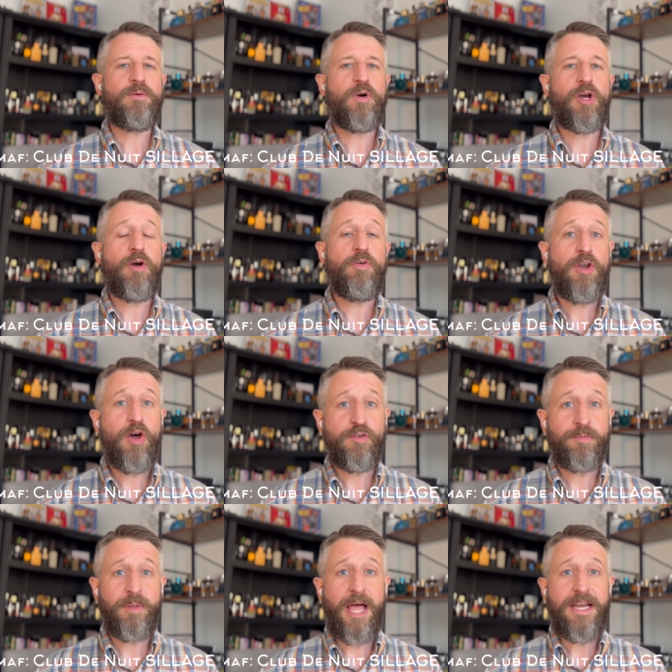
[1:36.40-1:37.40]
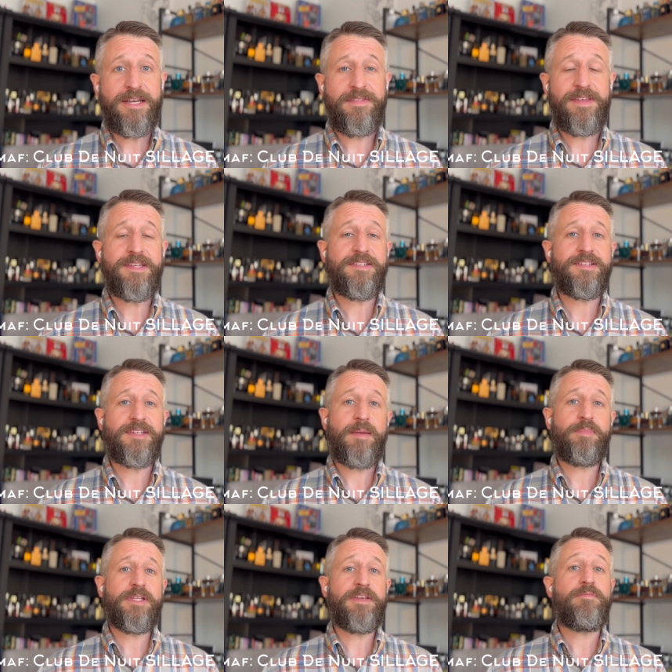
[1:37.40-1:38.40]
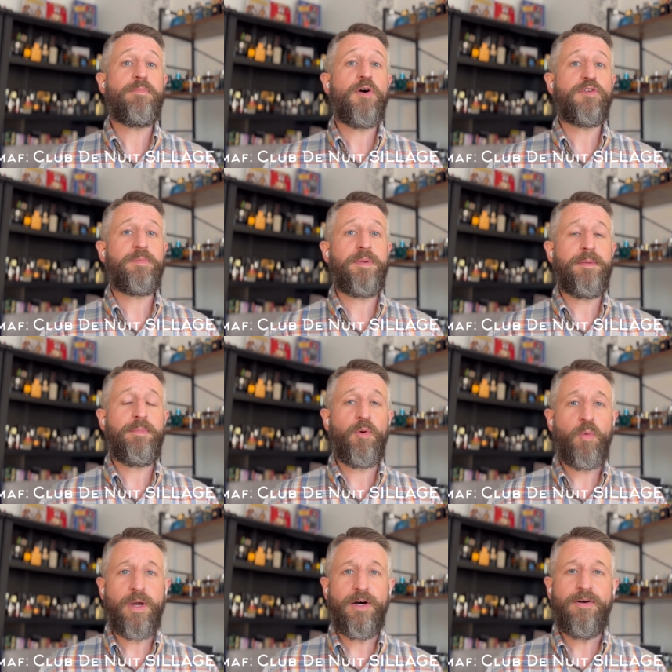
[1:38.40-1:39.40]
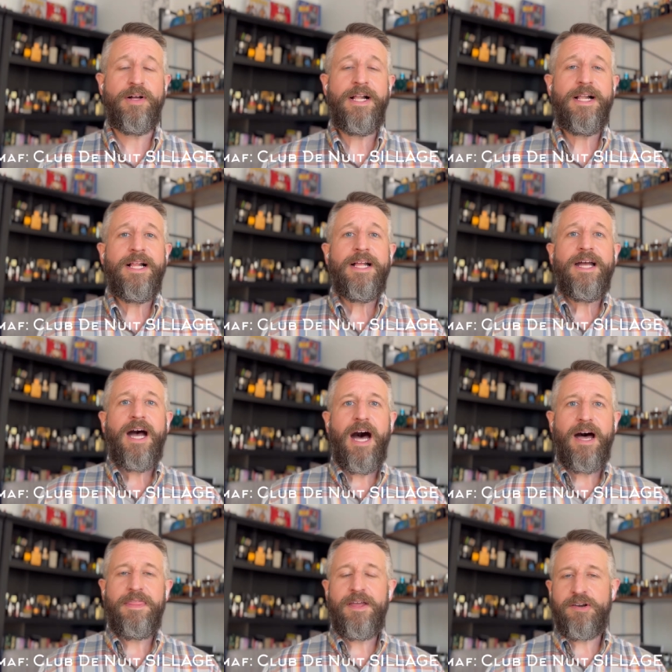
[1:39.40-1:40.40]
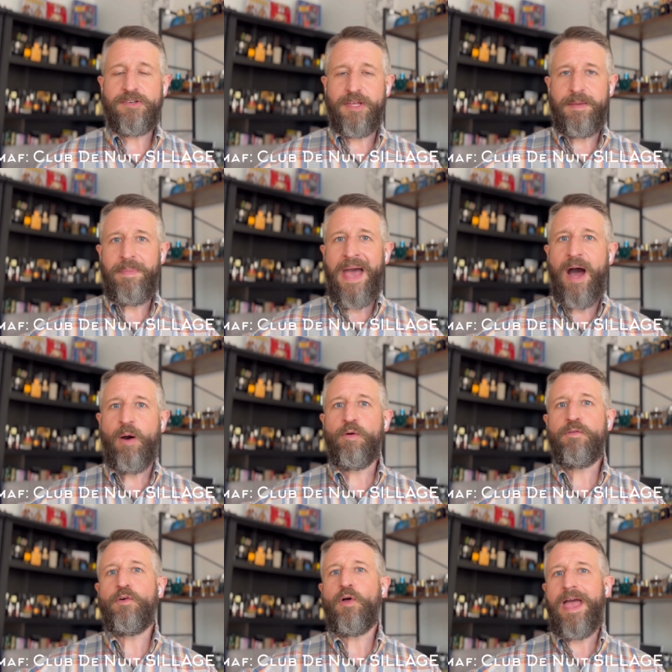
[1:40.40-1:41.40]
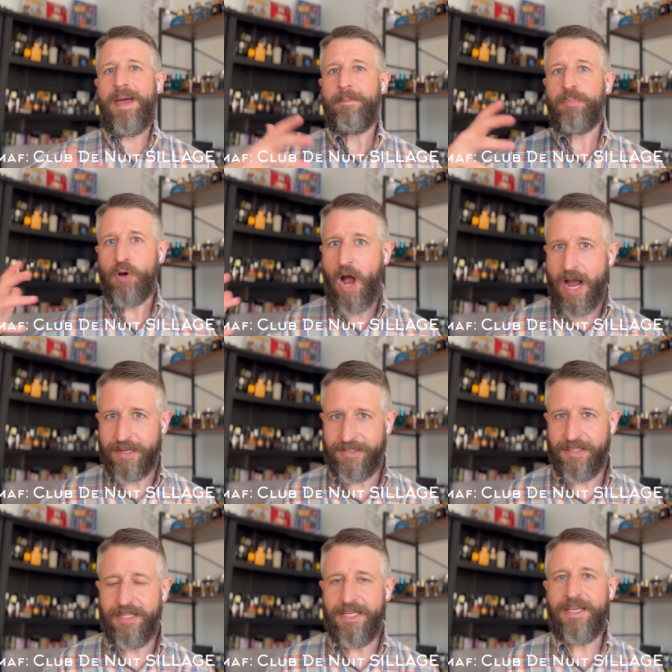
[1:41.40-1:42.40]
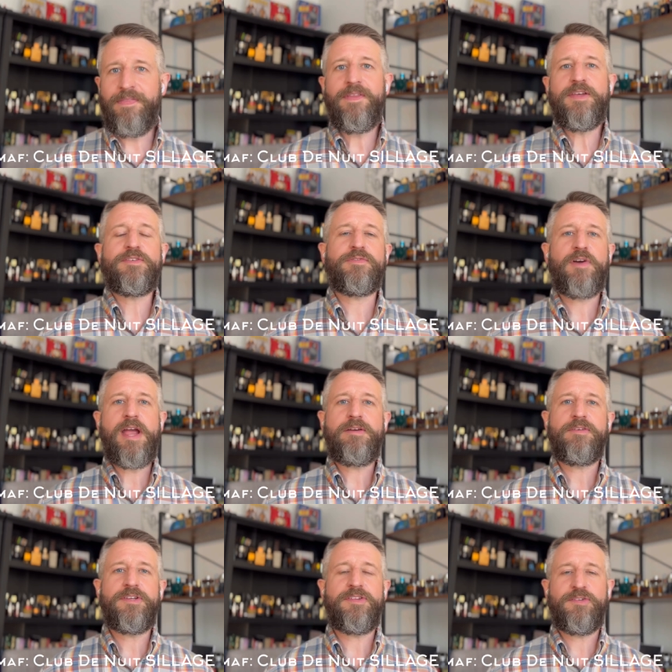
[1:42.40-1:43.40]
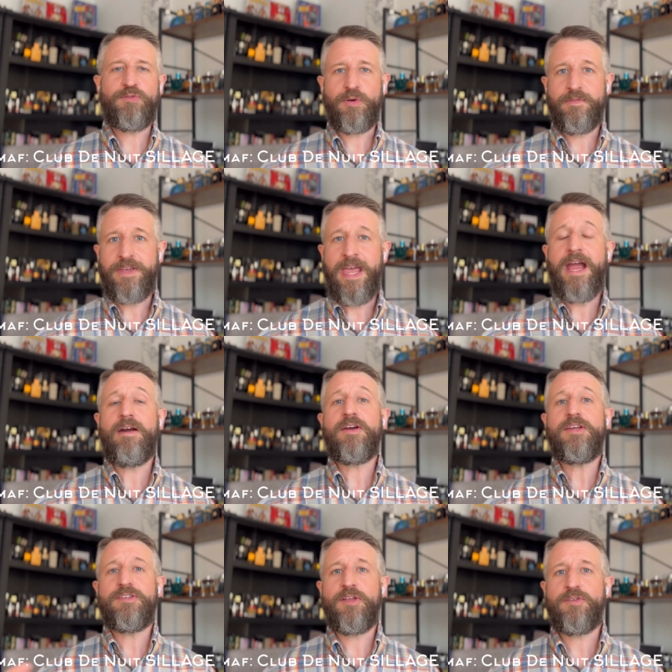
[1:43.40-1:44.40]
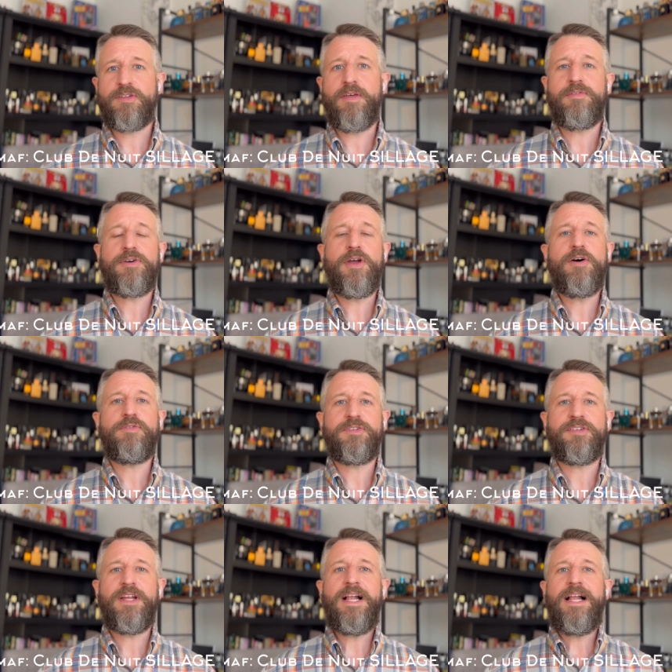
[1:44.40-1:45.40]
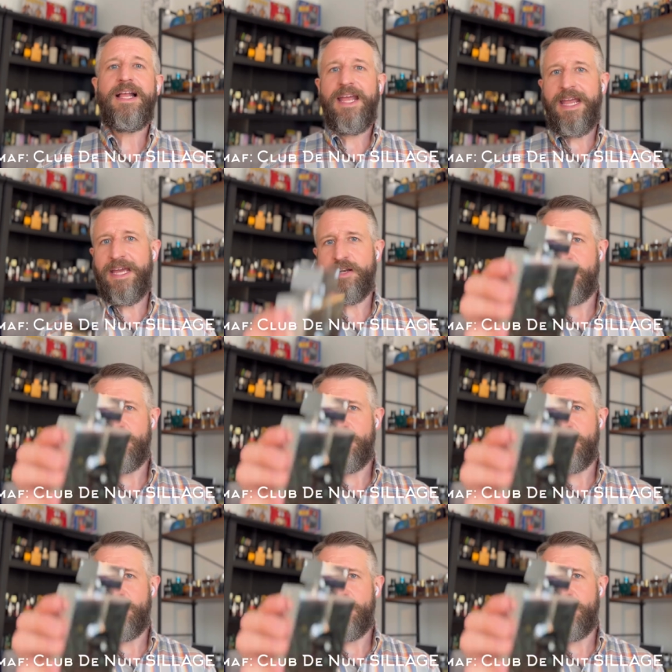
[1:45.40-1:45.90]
will go nose blind to this, as I believe most people will. Uh, there's a powerful ambroxan in this fragrance that sort of carries those other notes. And